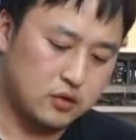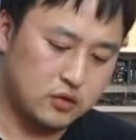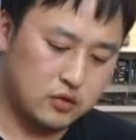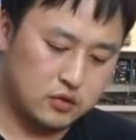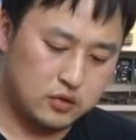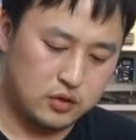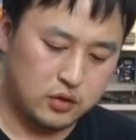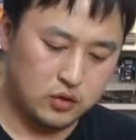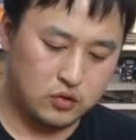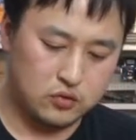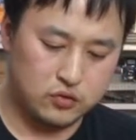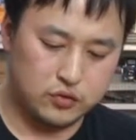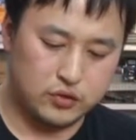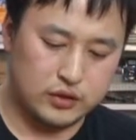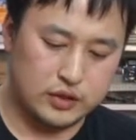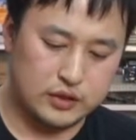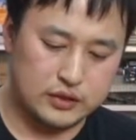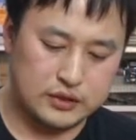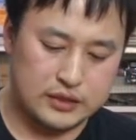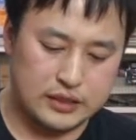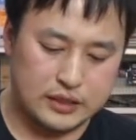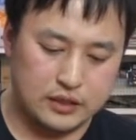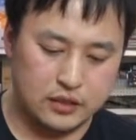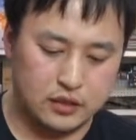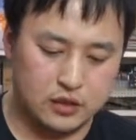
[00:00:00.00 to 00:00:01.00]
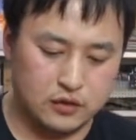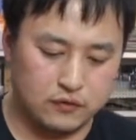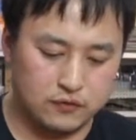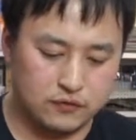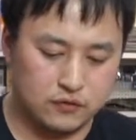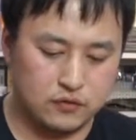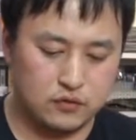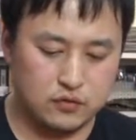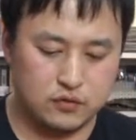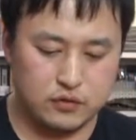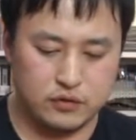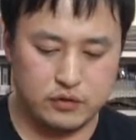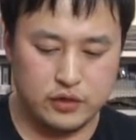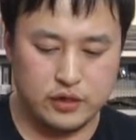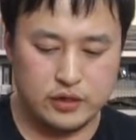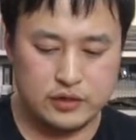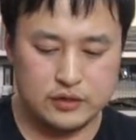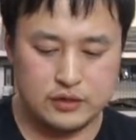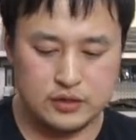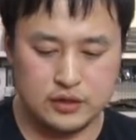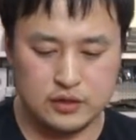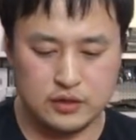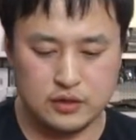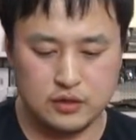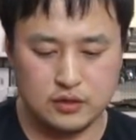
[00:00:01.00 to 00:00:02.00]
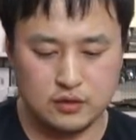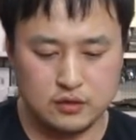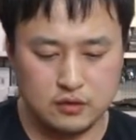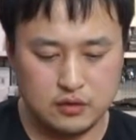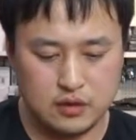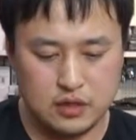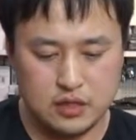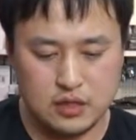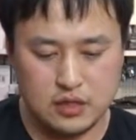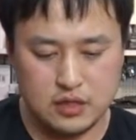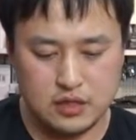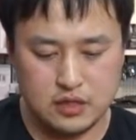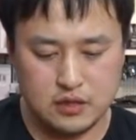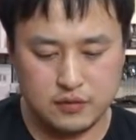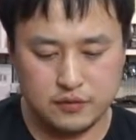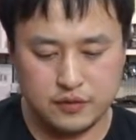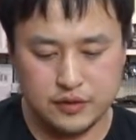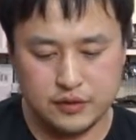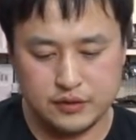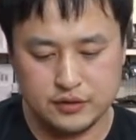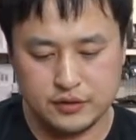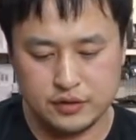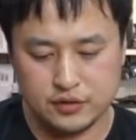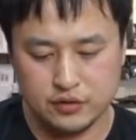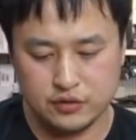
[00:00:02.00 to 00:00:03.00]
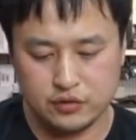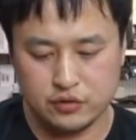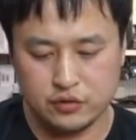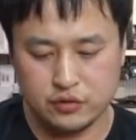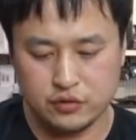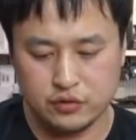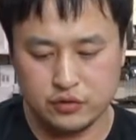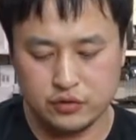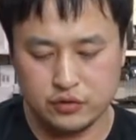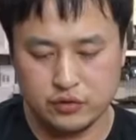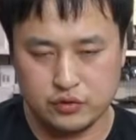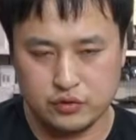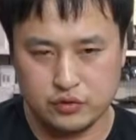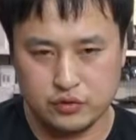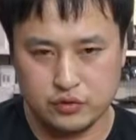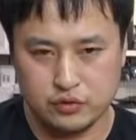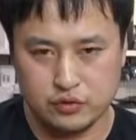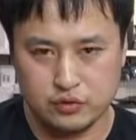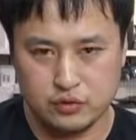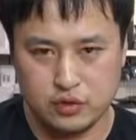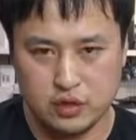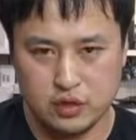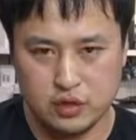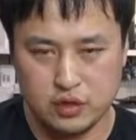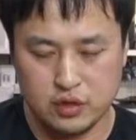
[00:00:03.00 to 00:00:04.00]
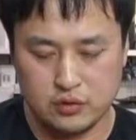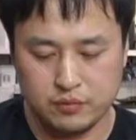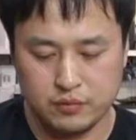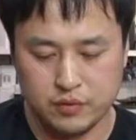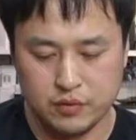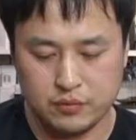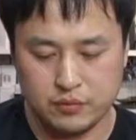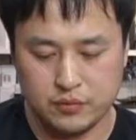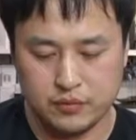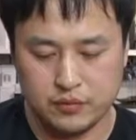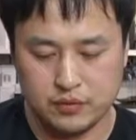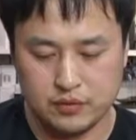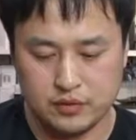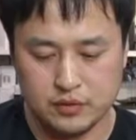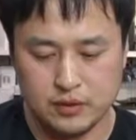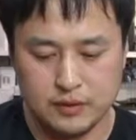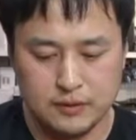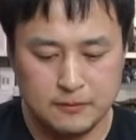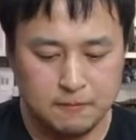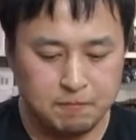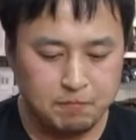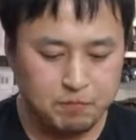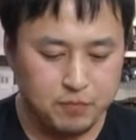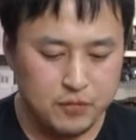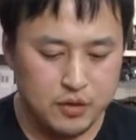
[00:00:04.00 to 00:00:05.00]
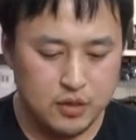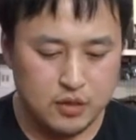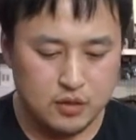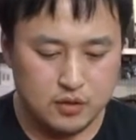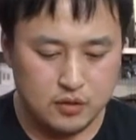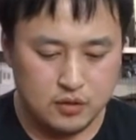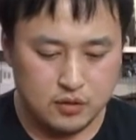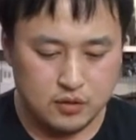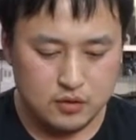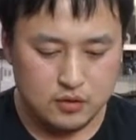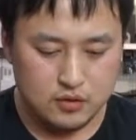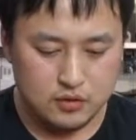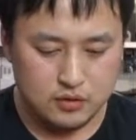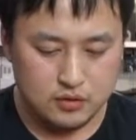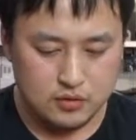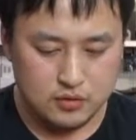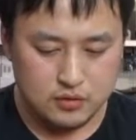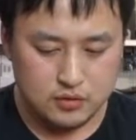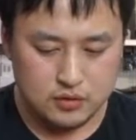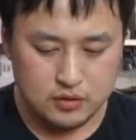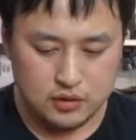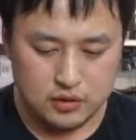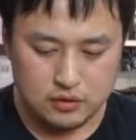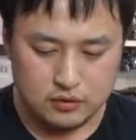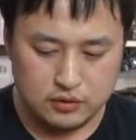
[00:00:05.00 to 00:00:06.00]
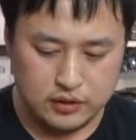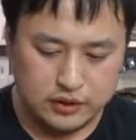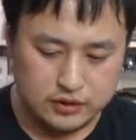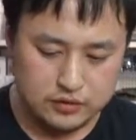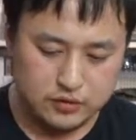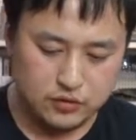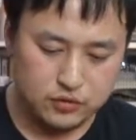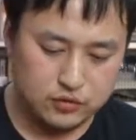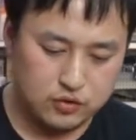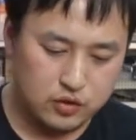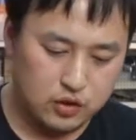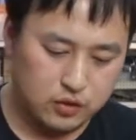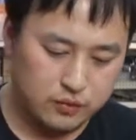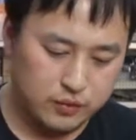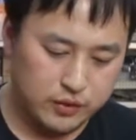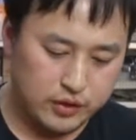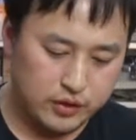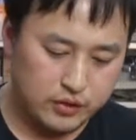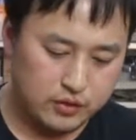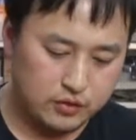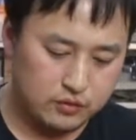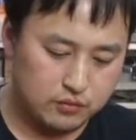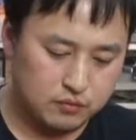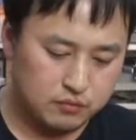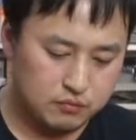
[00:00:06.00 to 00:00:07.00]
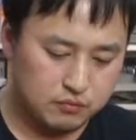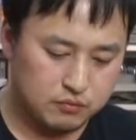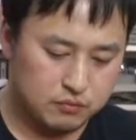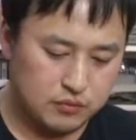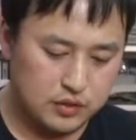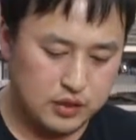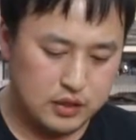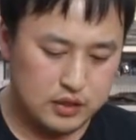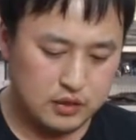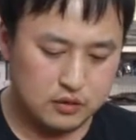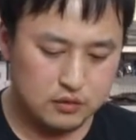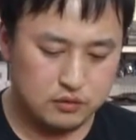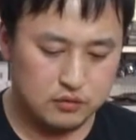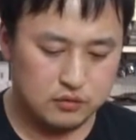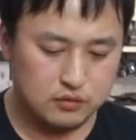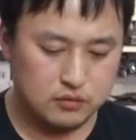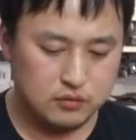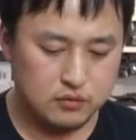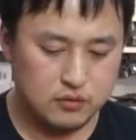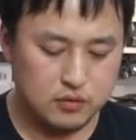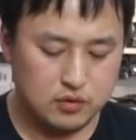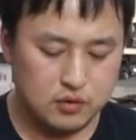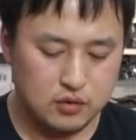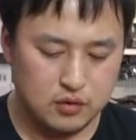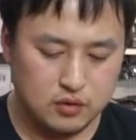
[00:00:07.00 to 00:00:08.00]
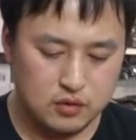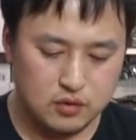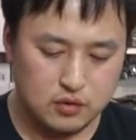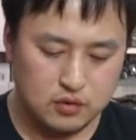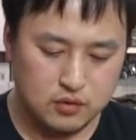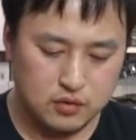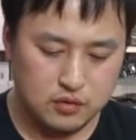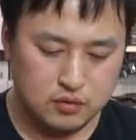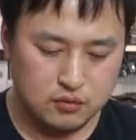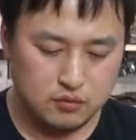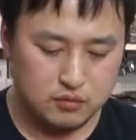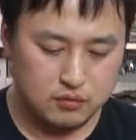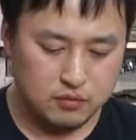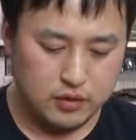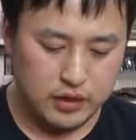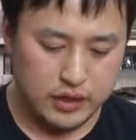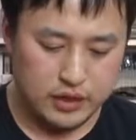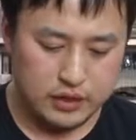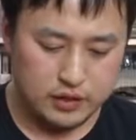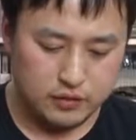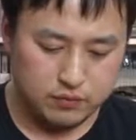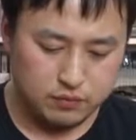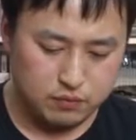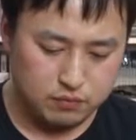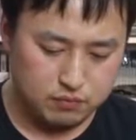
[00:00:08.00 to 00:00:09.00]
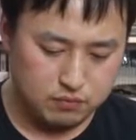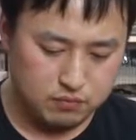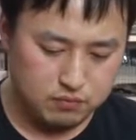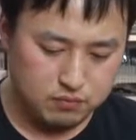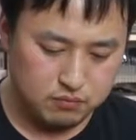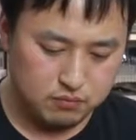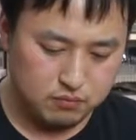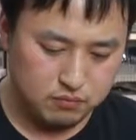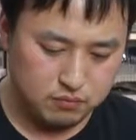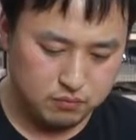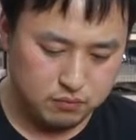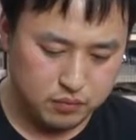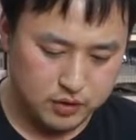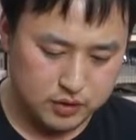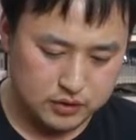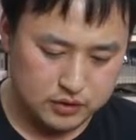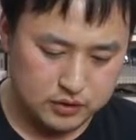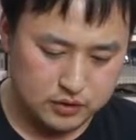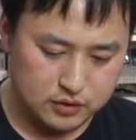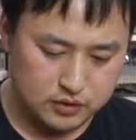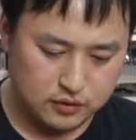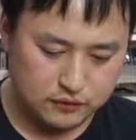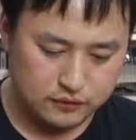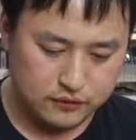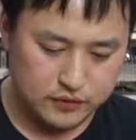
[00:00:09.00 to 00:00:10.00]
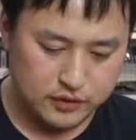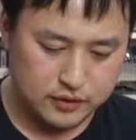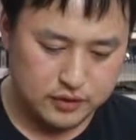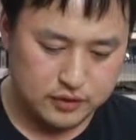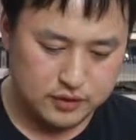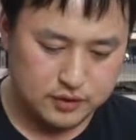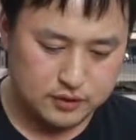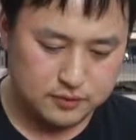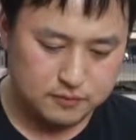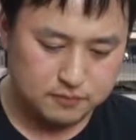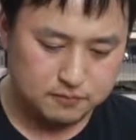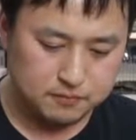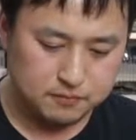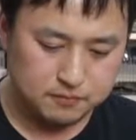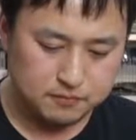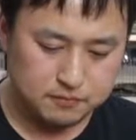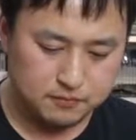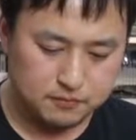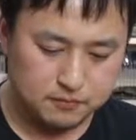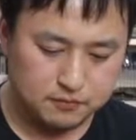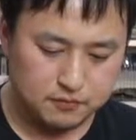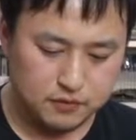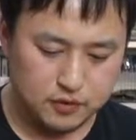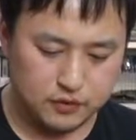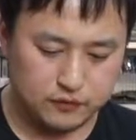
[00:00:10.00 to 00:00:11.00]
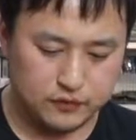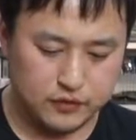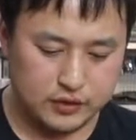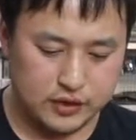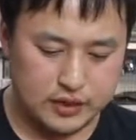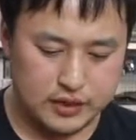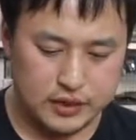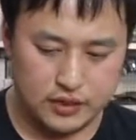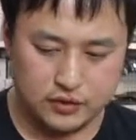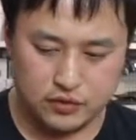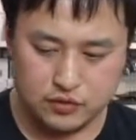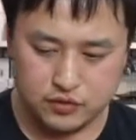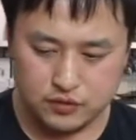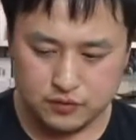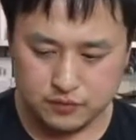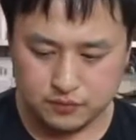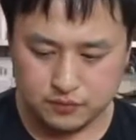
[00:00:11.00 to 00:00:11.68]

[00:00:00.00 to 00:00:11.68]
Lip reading: Or you can take it off for easier storage purpose. So that's your top handle. Now, at the bottom of the cage,